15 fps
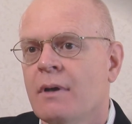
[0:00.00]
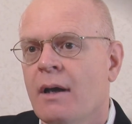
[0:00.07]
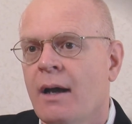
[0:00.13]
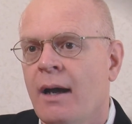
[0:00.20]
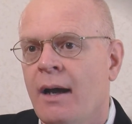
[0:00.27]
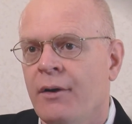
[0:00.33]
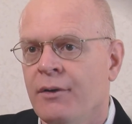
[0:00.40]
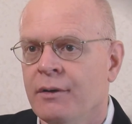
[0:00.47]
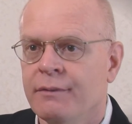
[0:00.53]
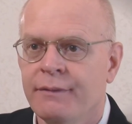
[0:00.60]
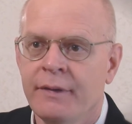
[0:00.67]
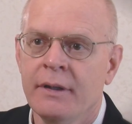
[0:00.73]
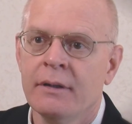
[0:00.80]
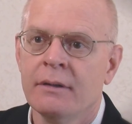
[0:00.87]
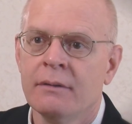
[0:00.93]
how you
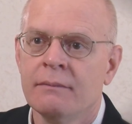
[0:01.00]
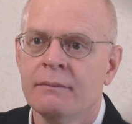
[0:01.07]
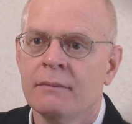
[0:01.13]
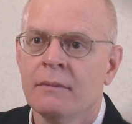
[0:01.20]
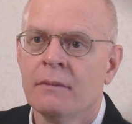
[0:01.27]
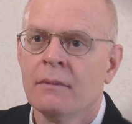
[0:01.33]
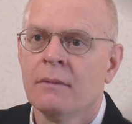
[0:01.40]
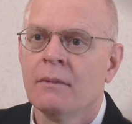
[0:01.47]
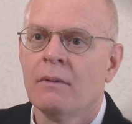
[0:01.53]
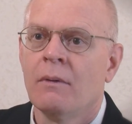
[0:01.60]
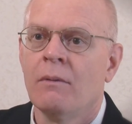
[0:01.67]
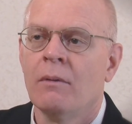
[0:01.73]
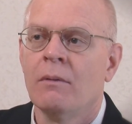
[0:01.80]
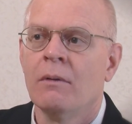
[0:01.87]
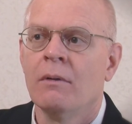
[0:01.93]
feel
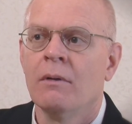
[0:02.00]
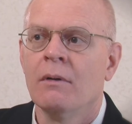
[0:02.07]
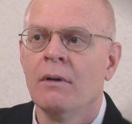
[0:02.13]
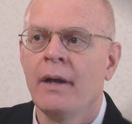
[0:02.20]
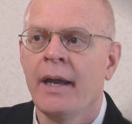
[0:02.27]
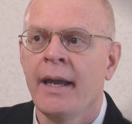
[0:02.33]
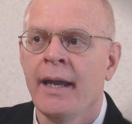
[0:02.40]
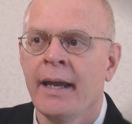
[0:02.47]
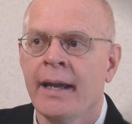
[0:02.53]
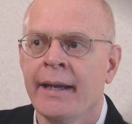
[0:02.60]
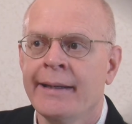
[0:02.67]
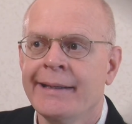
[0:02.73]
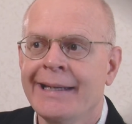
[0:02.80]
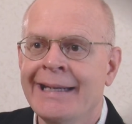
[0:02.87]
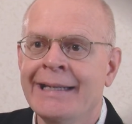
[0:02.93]
or
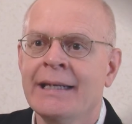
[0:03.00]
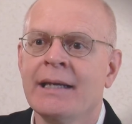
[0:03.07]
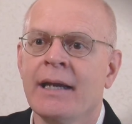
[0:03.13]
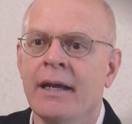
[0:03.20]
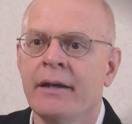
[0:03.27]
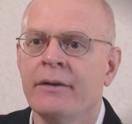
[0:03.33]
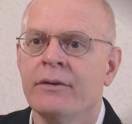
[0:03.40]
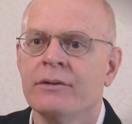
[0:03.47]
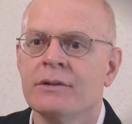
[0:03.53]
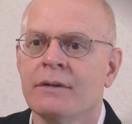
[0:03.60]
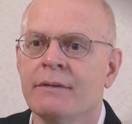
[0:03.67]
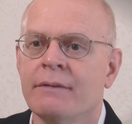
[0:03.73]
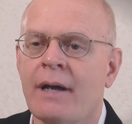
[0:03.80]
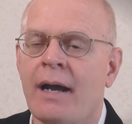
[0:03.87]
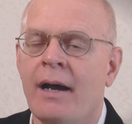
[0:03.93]
and indicators
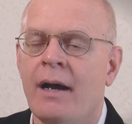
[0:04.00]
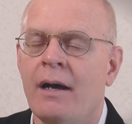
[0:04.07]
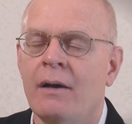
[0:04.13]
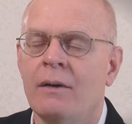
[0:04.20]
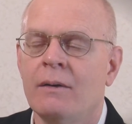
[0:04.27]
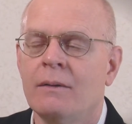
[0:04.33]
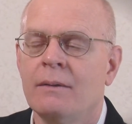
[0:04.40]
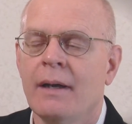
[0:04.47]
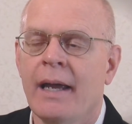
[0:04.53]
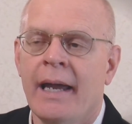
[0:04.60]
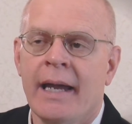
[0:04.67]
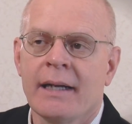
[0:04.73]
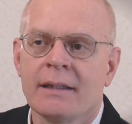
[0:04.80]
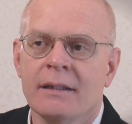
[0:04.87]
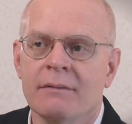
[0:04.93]
of how
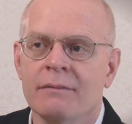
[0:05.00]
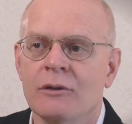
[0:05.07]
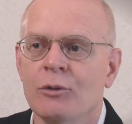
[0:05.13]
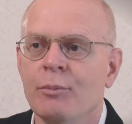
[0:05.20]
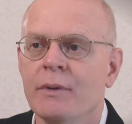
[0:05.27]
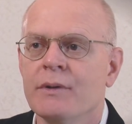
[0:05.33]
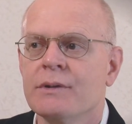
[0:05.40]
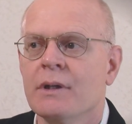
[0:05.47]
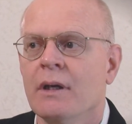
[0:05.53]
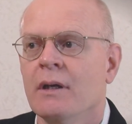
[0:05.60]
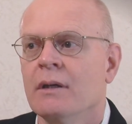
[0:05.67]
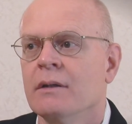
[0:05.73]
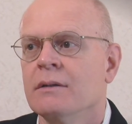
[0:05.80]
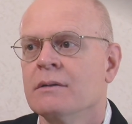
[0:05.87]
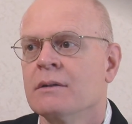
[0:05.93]
active lupus
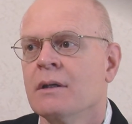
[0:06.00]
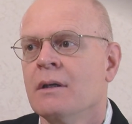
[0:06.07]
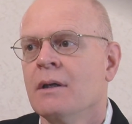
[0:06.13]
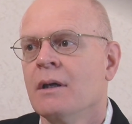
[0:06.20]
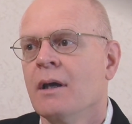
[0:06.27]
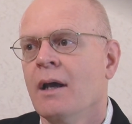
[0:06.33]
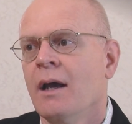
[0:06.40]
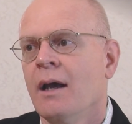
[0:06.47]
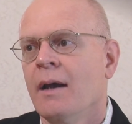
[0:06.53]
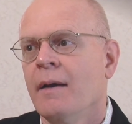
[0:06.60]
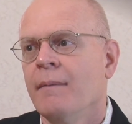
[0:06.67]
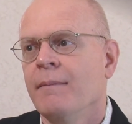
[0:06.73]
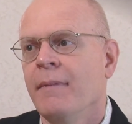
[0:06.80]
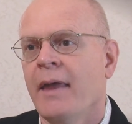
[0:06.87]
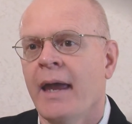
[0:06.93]
is
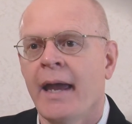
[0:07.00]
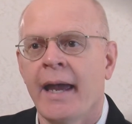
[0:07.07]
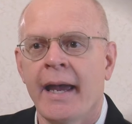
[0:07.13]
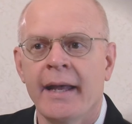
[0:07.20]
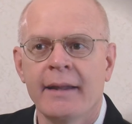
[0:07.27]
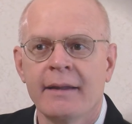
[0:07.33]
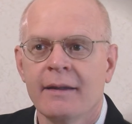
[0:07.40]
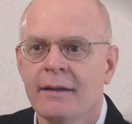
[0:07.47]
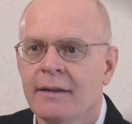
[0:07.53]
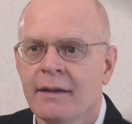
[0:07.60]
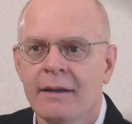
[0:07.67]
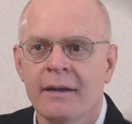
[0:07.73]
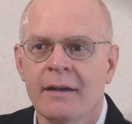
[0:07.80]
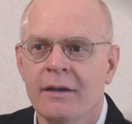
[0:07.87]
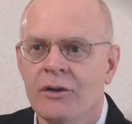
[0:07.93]
um, that
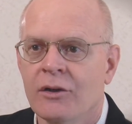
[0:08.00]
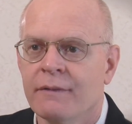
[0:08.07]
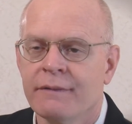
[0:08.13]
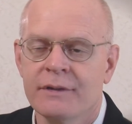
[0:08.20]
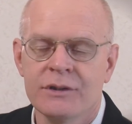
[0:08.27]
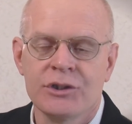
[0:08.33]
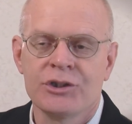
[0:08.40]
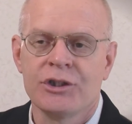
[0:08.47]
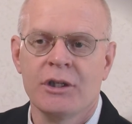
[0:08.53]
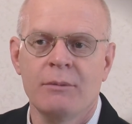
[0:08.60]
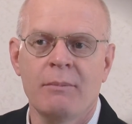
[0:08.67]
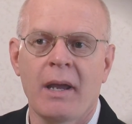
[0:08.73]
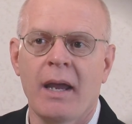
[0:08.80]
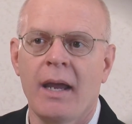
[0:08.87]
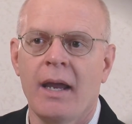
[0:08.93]
uh, your physician
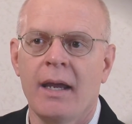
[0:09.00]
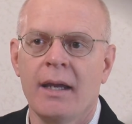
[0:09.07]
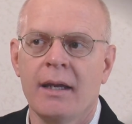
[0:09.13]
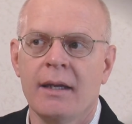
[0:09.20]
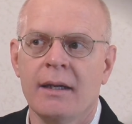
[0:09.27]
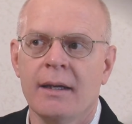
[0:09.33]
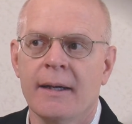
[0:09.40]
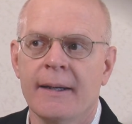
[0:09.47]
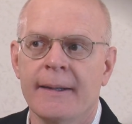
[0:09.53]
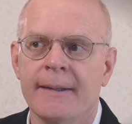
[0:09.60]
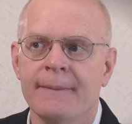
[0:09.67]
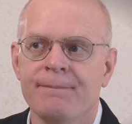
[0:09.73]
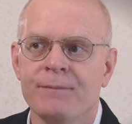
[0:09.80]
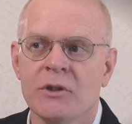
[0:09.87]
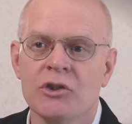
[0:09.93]
may uh,
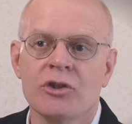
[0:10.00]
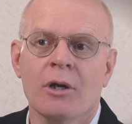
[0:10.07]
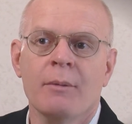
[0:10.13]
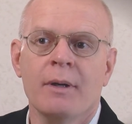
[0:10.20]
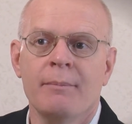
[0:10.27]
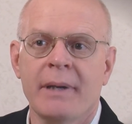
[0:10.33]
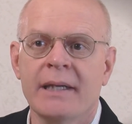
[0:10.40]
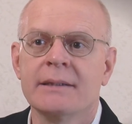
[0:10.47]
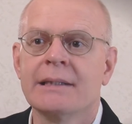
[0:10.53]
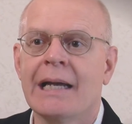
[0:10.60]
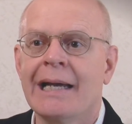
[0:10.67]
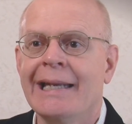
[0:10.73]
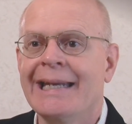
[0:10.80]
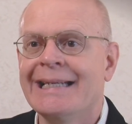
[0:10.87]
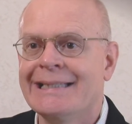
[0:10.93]
determine based
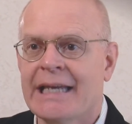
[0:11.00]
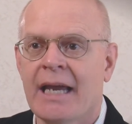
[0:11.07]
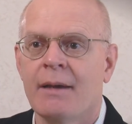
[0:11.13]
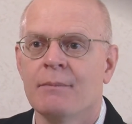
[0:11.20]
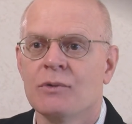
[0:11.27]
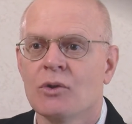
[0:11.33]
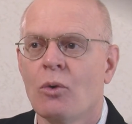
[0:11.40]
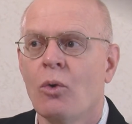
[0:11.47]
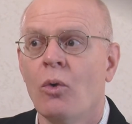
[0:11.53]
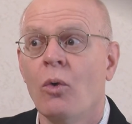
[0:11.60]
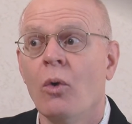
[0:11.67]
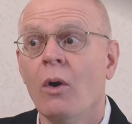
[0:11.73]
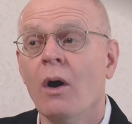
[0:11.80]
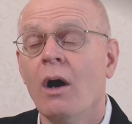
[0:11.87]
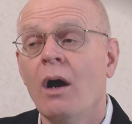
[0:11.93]
on exams
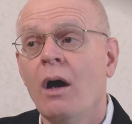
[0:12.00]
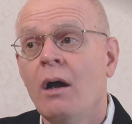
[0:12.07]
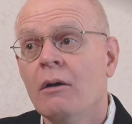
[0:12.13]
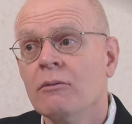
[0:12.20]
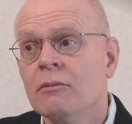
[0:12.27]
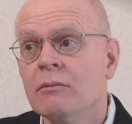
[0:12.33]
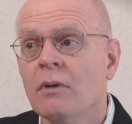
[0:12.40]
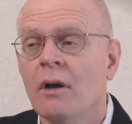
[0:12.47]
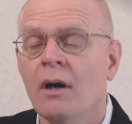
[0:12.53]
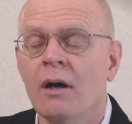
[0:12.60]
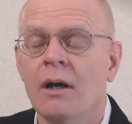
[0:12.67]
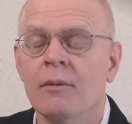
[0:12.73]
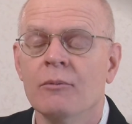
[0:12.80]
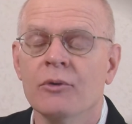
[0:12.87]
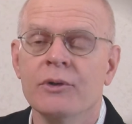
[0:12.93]
or
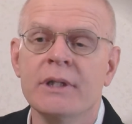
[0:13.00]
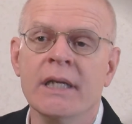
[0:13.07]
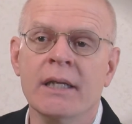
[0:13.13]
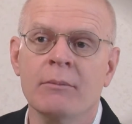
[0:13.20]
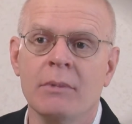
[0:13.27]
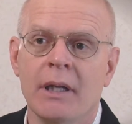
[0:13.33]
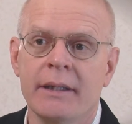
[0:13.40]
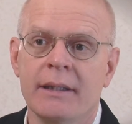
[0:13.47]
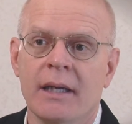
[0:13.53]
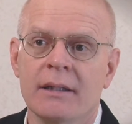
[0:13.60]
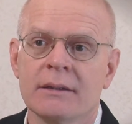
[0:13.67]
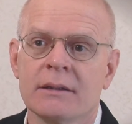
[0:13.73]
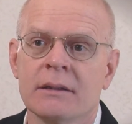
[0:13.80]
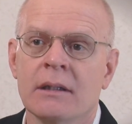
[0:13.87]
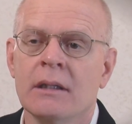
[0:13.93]
um, routine blood tests.